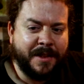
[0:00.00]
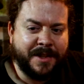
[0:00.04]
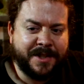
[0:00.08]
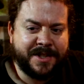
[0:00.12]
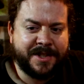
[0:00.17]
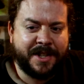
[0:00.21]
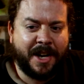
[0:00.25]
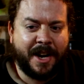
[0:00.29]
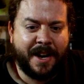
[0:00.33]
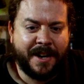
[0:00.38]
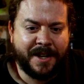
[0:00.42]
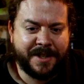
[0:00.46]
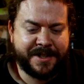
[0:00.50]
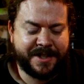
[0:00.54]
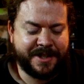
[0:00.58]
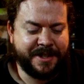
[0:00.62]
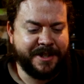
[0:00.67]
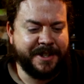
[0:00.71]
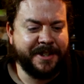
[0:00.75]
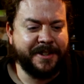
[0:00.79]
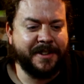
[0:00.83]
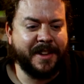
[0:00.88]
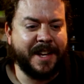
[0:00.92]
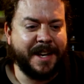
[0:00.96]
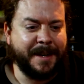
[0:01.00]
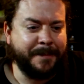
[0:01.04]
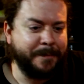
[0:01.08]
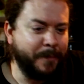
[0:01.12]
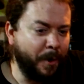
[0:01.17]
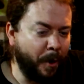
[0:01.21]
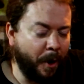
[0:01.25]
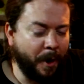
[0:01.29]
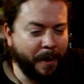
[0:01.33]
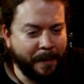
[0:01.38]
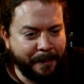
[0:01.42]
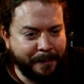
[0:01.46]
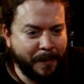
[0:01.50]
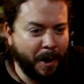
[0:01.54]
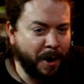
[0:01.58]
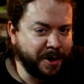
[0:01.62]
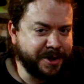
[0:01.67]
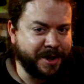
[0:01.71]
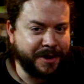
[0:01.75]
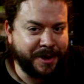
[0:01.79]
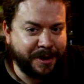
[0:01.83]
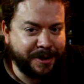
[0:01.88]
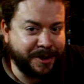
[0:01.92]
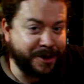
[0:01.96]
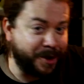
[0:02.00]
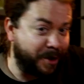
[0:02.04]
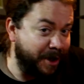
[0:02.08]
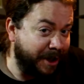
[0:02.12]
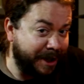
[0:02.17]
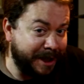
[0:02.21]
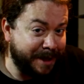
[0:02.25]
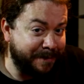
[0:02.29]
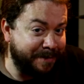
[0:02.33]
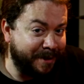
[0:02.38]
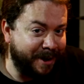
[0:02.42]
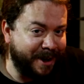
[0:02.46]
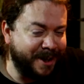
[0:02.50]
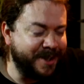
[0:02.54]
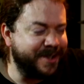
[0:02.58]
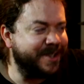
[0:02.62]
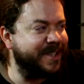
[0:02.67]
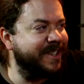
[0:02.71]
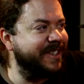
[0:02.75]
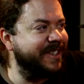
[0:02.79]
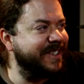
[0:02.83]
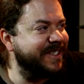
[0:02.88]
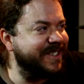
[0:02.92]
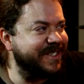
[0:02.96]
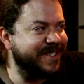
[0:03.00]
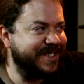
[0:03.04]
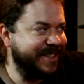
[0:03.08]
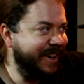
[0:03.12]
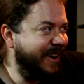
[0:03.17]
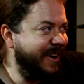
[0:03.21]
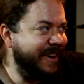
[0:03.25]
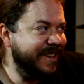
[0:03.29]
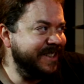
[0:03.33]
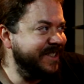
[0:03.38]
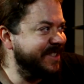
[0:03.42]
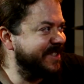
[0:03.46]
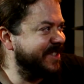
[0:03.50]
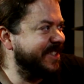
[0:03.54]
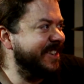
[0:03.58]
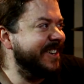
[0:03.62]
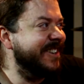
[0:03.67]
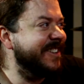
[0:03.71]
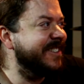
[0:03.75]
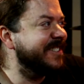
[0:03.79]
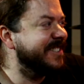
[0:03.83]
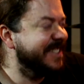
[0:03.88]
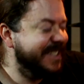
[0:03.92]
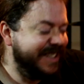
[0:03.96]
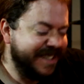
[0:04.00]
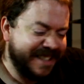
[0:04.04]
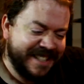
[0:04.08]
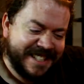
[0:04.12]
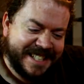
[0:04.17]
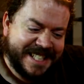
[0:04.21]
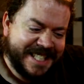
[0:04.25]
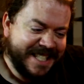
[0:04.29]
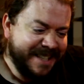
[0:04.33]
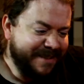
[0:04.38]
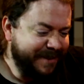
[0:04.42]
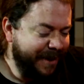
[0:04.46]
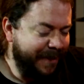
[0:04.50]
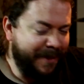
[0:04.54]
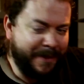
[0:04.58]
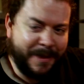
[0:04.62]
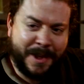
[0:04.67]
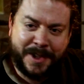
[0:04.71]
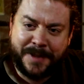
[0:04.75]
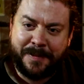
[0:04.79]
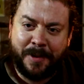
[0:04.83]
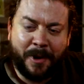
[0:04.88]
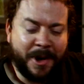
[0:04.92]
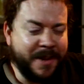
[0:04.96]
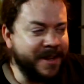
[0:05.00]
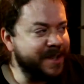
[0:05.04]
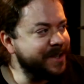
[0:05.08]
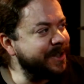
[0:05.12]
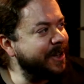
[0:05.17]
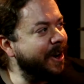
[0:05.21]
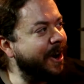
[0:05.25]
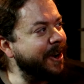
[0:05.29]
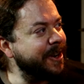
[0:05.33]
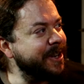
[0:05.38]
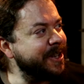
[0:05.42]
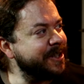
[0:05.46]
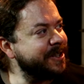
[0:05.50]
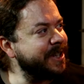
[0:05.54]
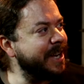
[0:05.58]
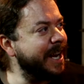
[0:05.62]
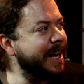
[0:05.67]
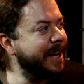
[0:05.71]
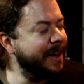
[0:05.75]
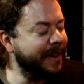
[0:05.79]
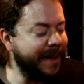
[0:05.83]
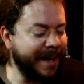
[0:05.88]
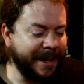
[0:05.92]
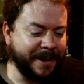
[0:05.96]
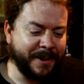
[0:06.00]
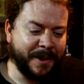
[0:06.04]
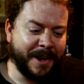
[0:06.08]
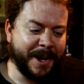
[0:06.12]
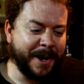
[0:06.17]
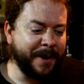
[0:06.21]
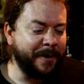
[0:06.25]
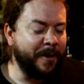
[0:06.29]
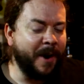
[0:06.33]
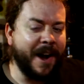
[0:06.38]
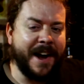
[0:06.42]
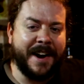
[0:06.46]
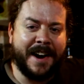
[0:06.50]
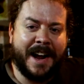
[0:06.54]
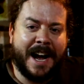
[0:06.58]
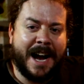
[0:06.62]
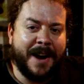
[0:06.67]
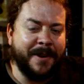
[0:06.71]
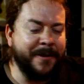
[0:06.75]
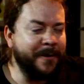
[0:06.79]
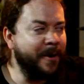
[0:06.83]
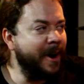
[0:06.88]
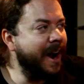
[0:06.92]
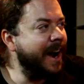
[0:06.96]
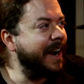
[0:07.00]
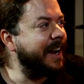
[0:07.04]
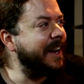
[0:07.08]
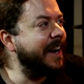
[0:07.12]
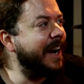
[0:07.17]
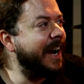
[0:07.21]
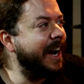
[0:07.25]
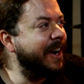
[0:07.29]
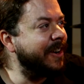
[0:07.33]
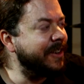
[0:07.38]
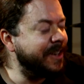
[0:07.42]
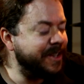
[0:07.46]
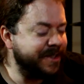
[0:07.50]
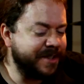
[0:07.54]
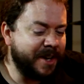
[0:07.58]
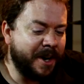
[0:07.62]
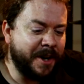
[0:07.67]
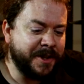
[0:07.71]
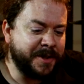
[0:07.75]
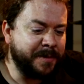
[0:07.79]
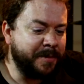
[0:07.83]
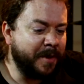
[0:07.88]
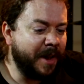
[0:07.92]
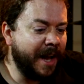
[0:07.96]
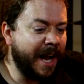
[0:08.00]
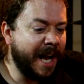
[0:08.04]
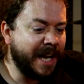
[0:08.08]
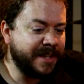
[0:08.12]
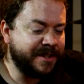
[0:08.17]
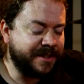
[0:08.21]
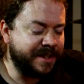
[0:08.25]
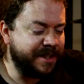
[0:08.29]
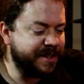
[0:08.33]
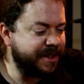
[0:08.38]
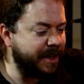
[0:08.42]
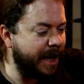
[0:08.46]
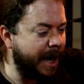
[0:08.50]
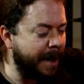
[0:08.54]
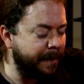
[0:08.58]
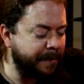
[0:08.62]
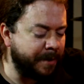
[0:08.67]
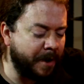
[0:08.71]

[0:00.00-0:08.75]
of the song, so you're like, most of the tricky parts are done, so at this point in the song, you just kind of like let it ride out and rock it out, and it's always a blast. This tom